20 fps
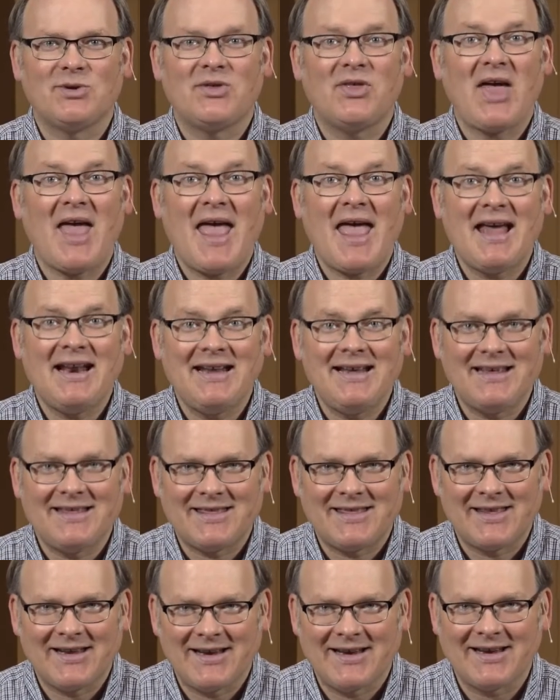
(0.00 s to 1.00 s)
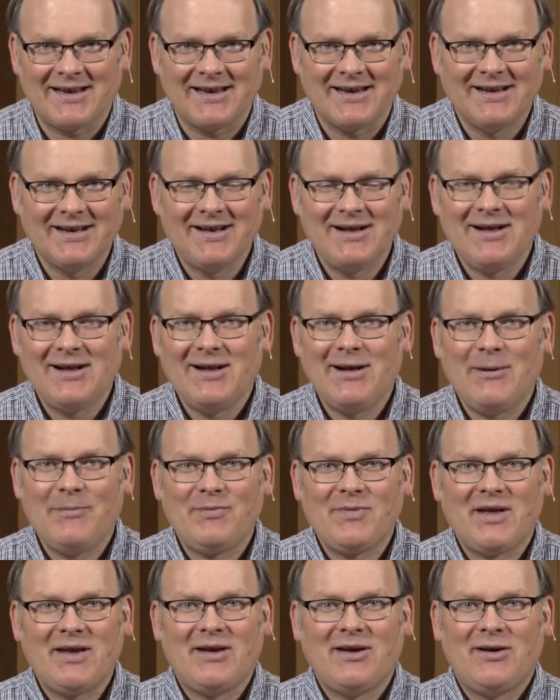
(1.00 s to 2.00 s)
with anything.
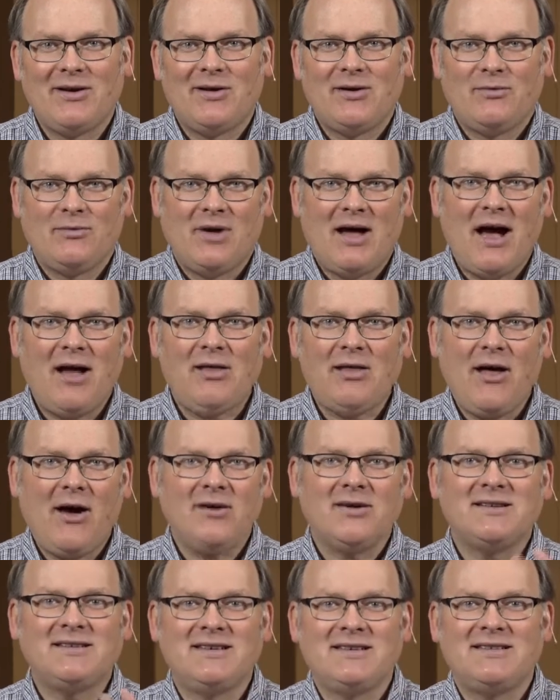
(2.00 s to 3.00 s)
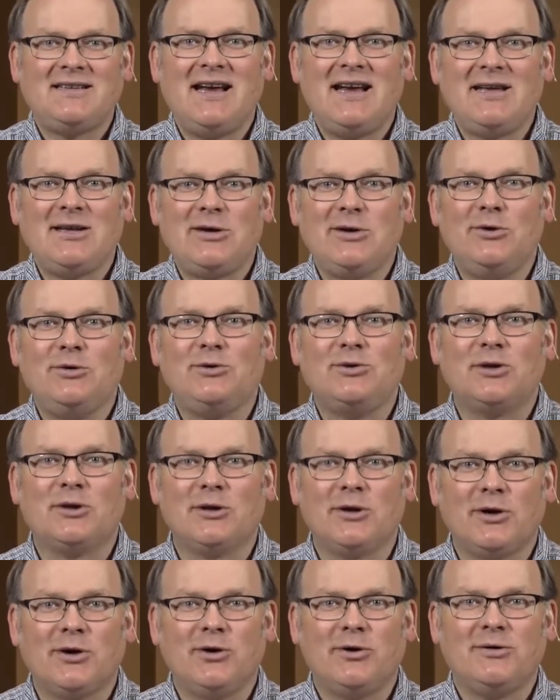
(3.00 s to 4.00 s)
How long does it take you to
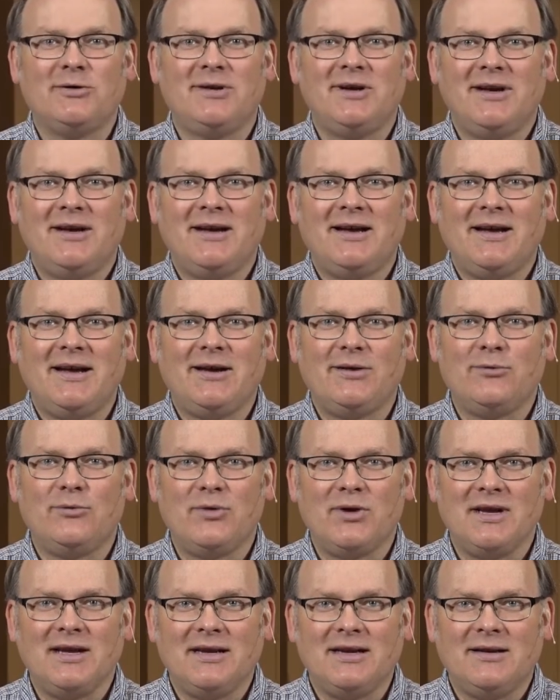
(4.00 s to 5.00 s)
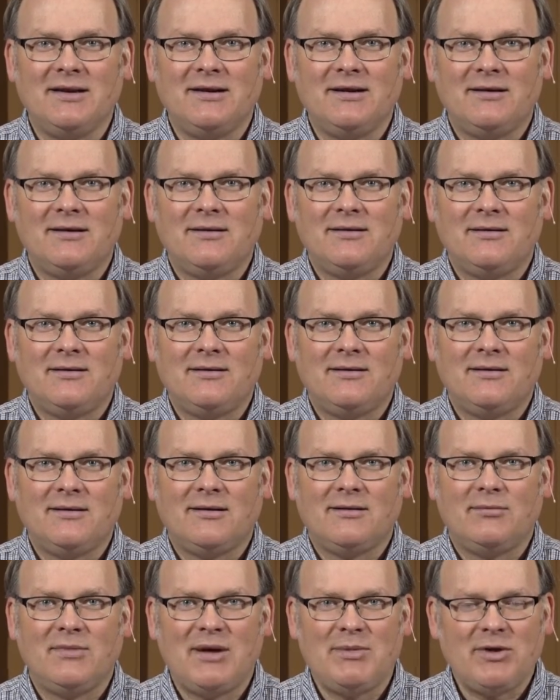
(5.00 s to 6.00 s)
learn and read?
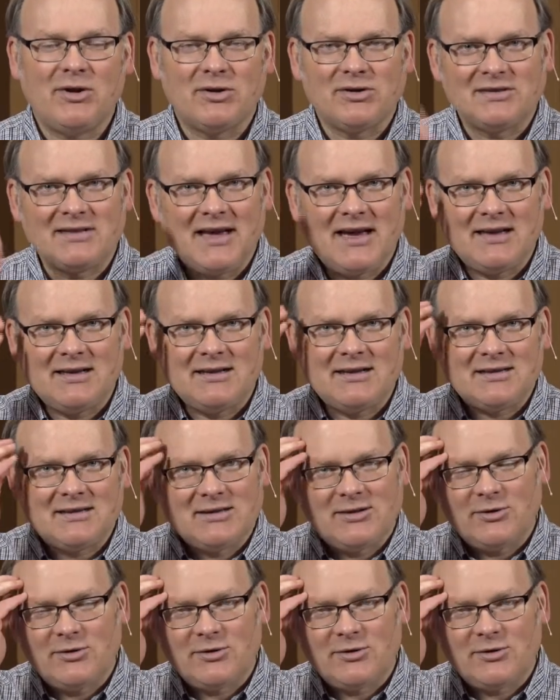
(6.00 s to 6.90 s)
Maybe you're saying to